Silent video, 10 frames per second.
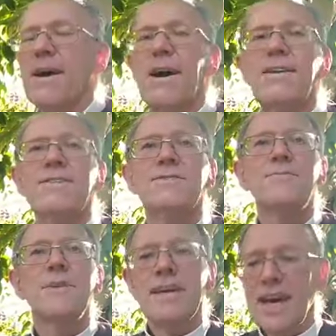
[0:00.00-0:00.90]
and it's a
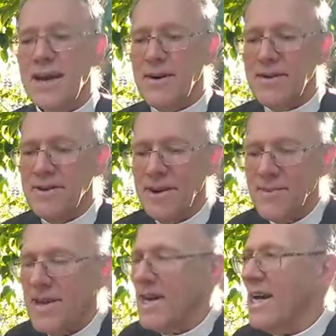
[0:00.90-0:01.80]
big however,
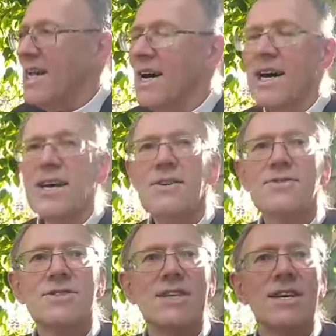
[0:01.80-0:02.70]

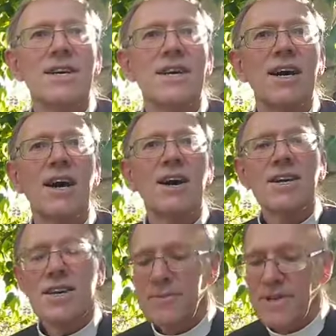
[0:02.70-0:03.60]
Elihu's
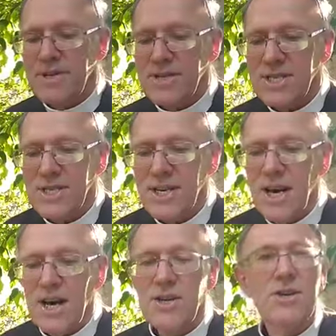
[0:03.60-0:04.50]
arguments
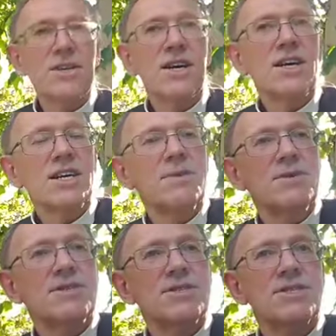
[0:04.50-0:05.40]
are good
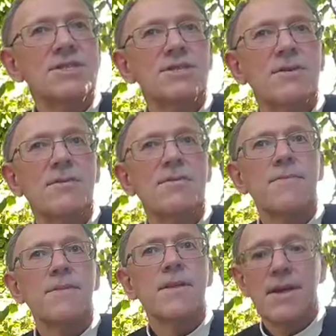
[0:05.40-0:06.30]
arguments
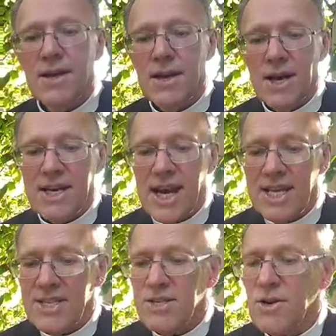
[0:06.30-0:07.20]

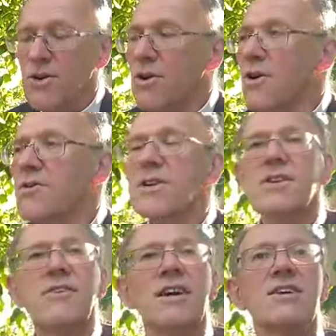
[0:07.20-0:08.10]
against all that
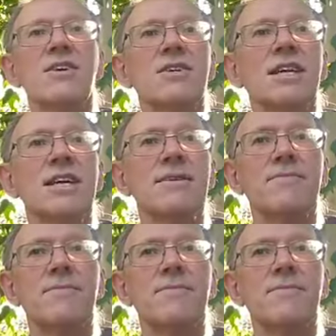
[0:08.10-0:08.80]
are ungodly.